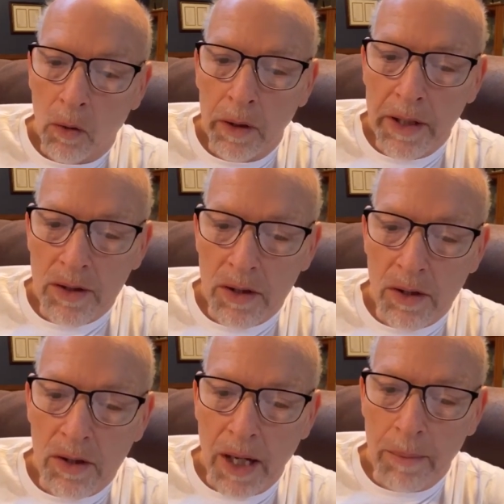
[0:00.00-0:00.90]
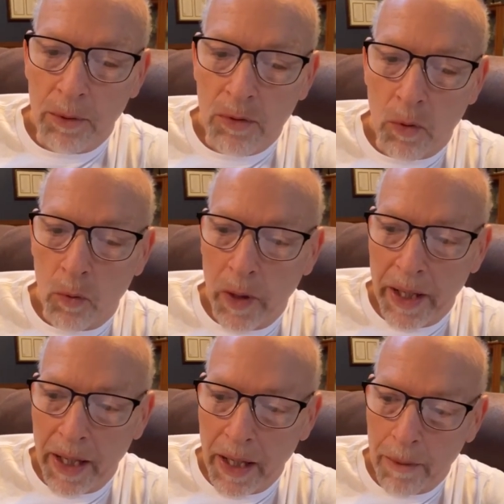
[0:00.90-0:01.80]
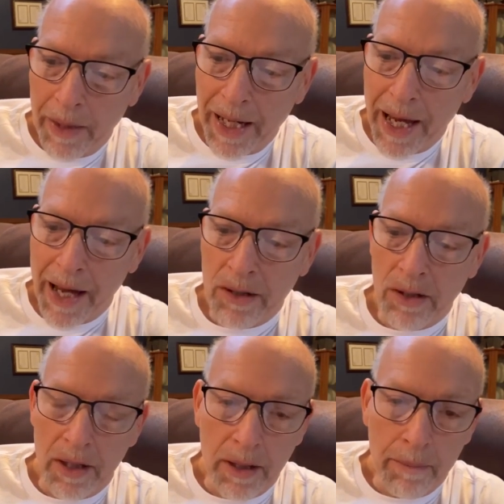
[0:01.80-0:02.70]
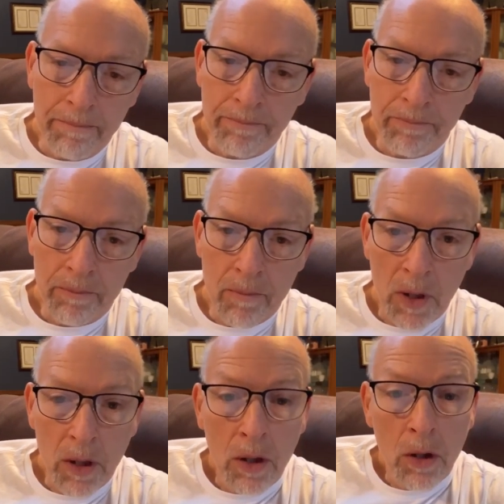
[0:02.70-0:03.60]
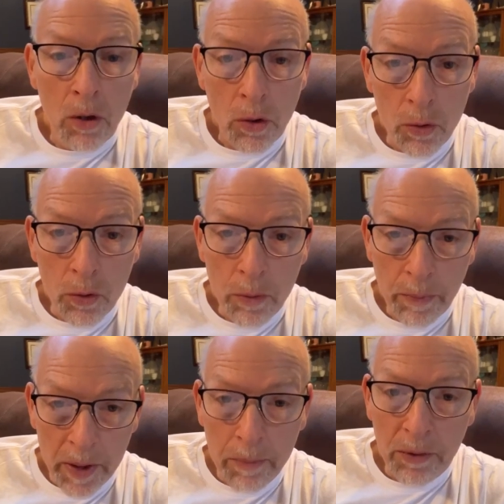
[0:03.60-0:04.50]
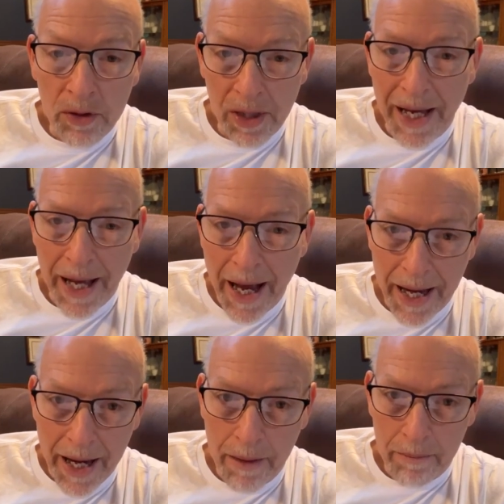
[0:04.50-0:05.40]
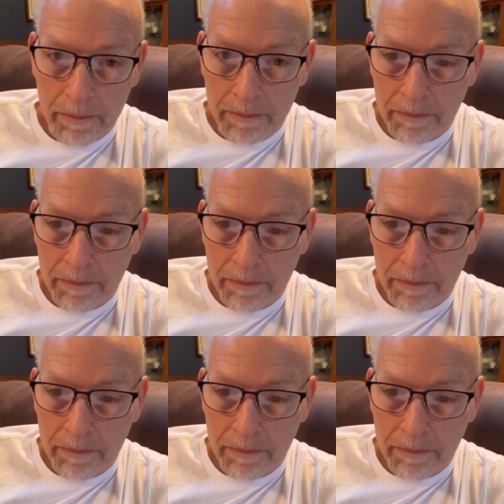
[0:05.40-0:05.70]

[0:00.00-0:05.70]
Only his disciples were with him, and he asked them, Who do people say I am?